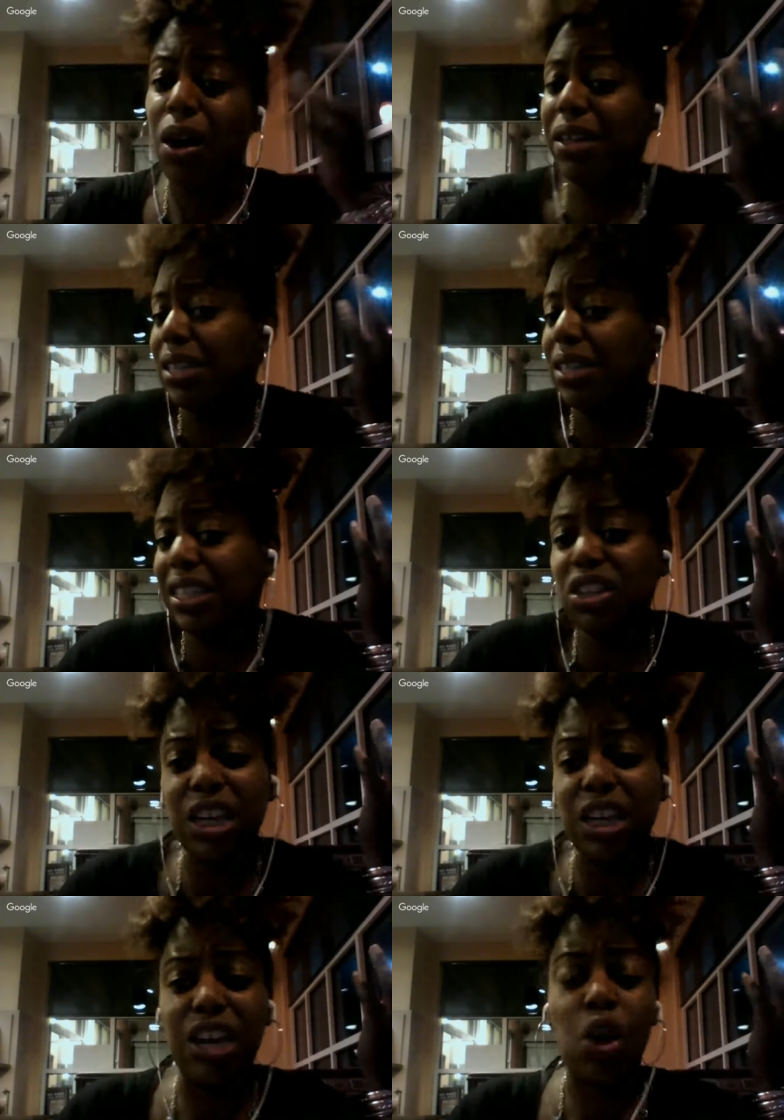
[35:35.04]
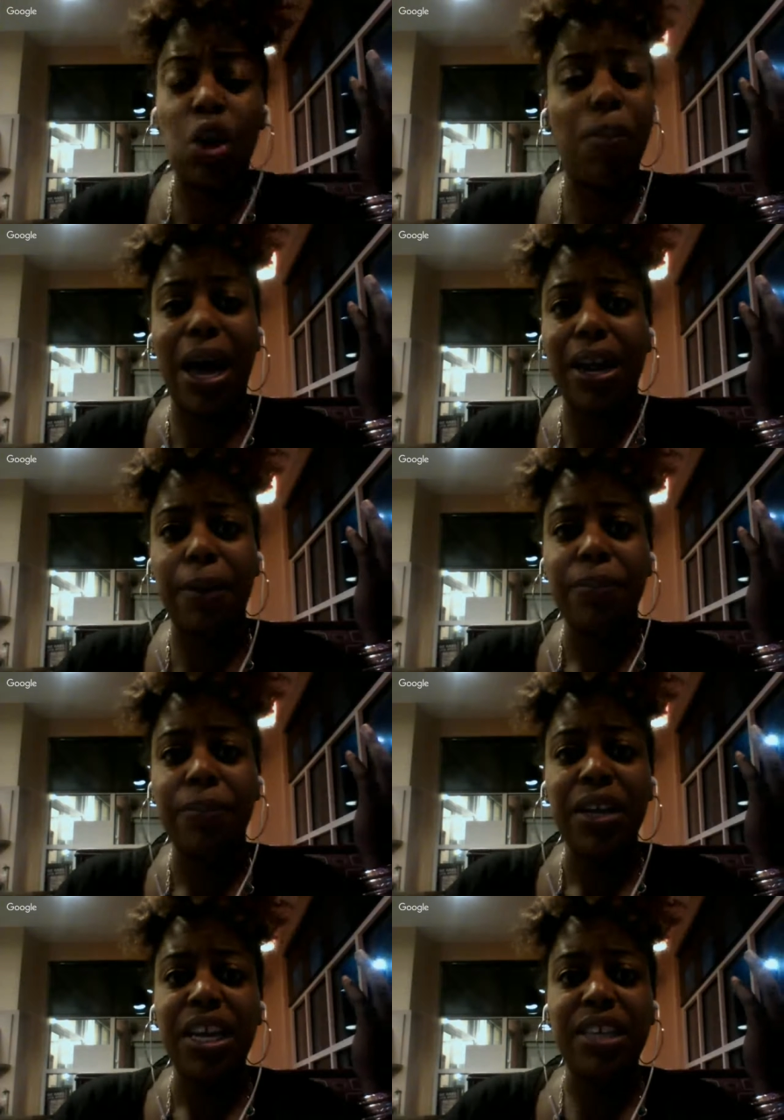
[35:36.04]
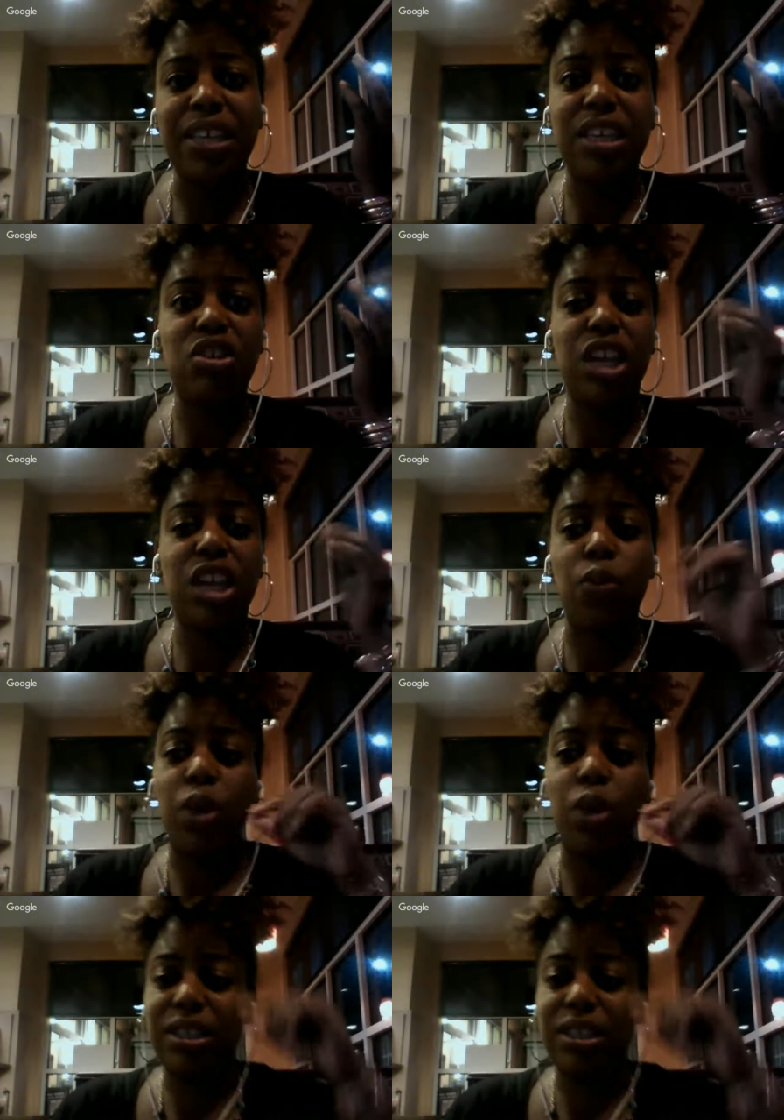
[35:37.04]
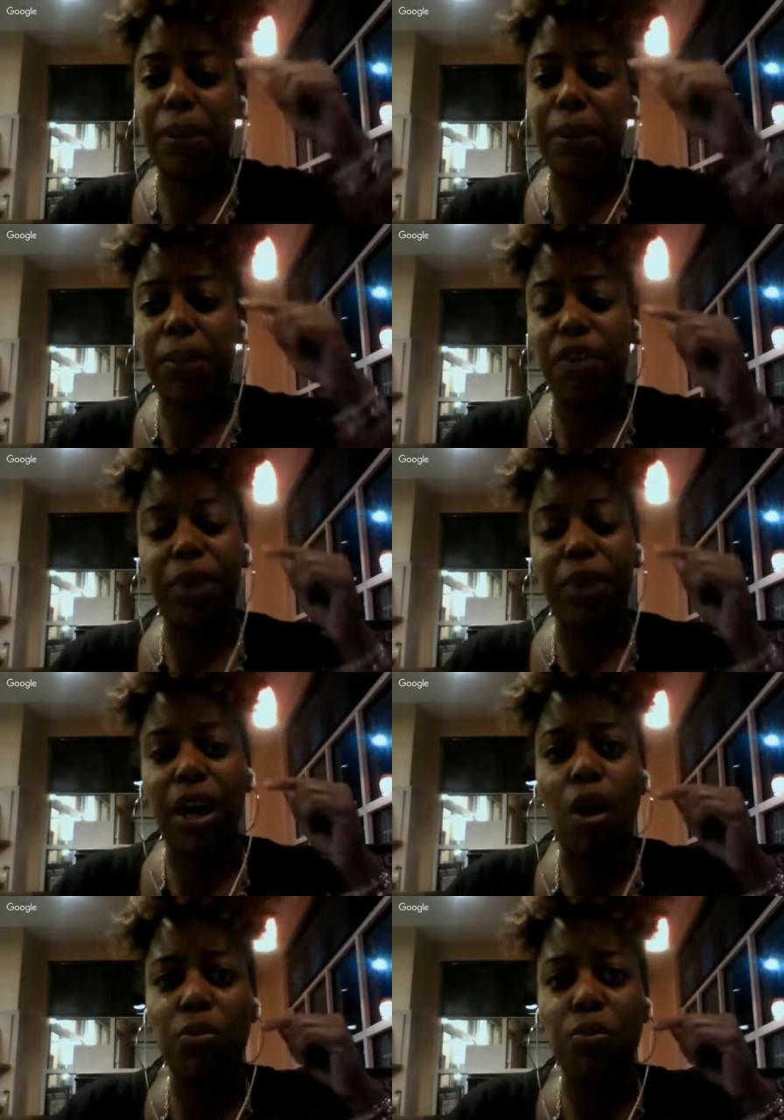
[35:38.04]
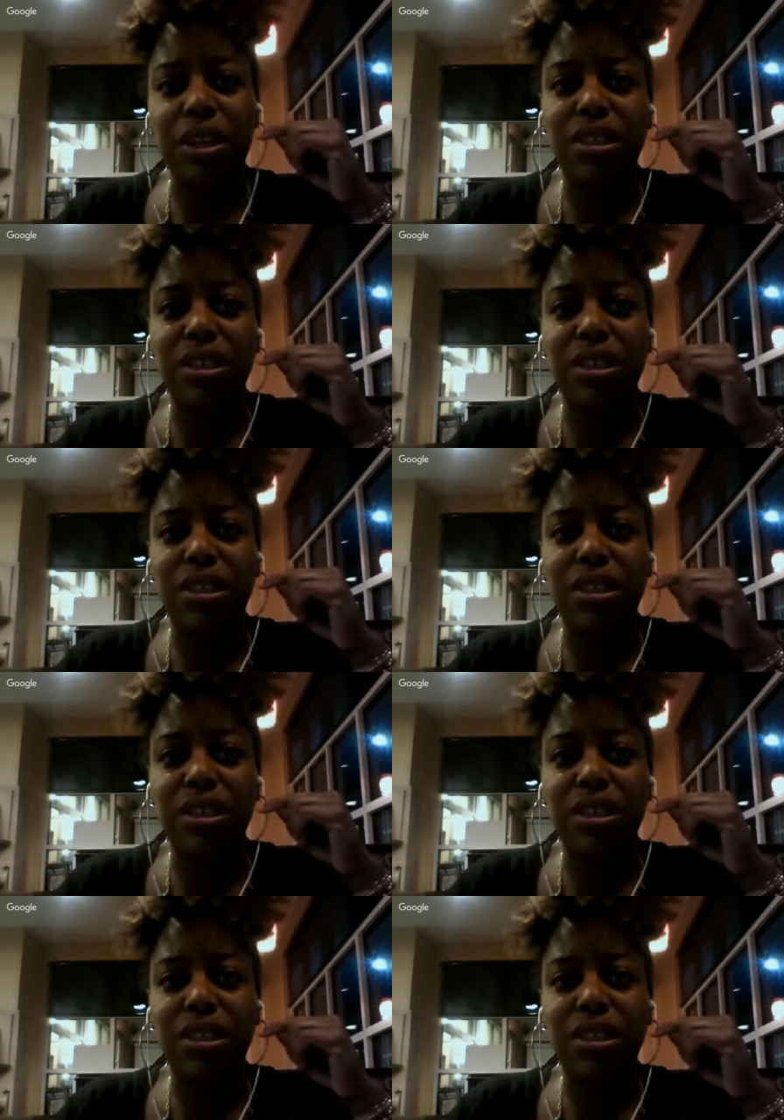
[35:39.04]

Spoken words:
essentially a nobody, essentially one step above being homeless.